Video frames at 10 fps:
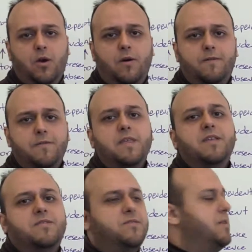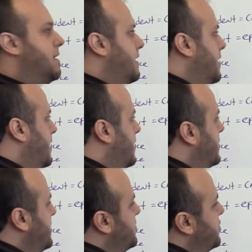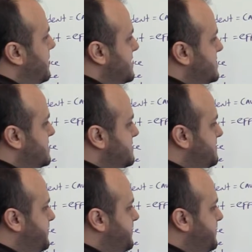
of these instruments.